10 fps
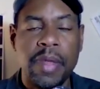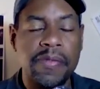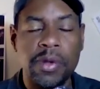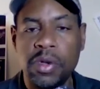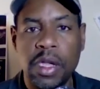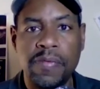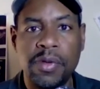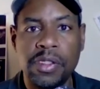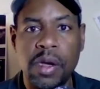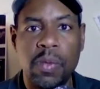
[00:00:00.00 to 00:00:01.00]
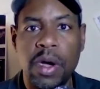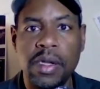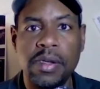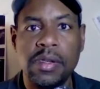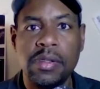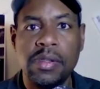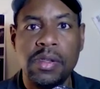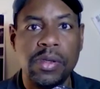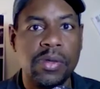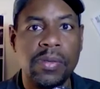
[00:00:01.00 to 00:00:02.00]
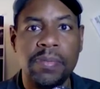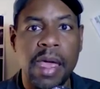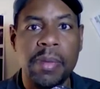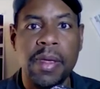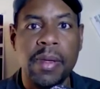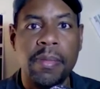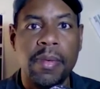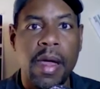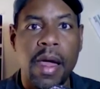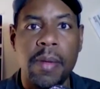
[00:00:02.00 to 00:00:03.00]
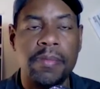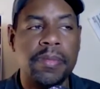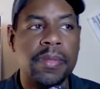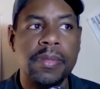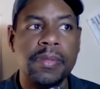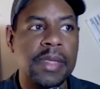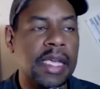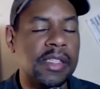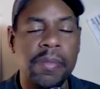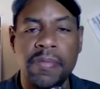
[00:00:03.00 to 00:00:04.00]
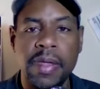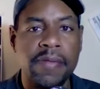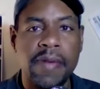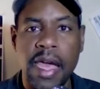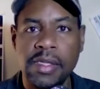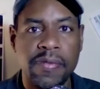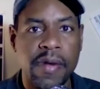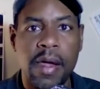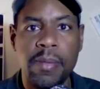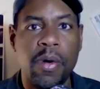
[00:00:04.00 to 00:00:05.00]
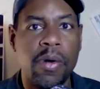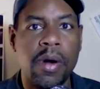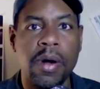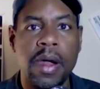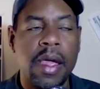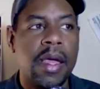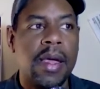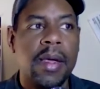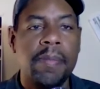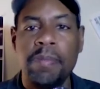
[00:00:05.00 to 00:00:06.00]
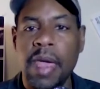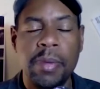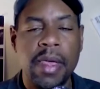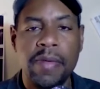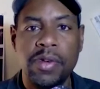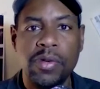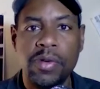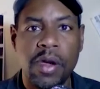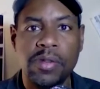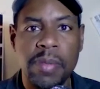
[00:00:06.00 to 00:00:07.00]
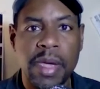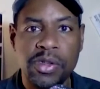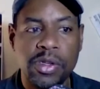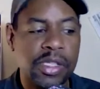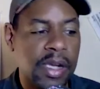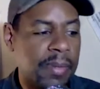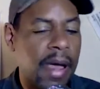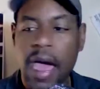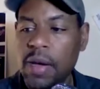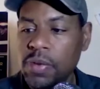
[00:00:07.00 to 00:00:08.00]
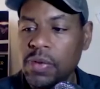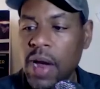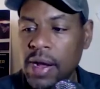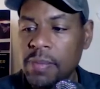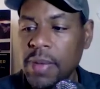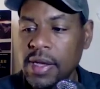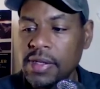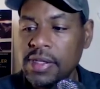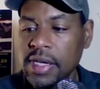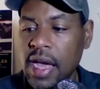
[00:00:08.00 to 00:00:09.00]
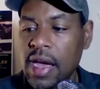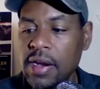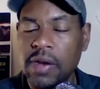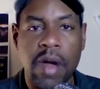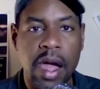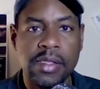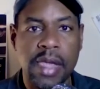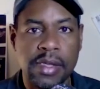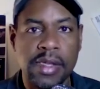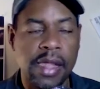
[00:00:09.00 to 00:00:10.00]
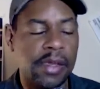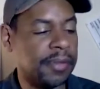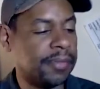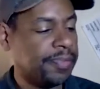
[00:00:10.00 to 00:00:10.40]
if you're looking for someone to maybe get some advice from, or maybe even, who knows, mentorship, I would recommend Dion and Roxanne Taylor.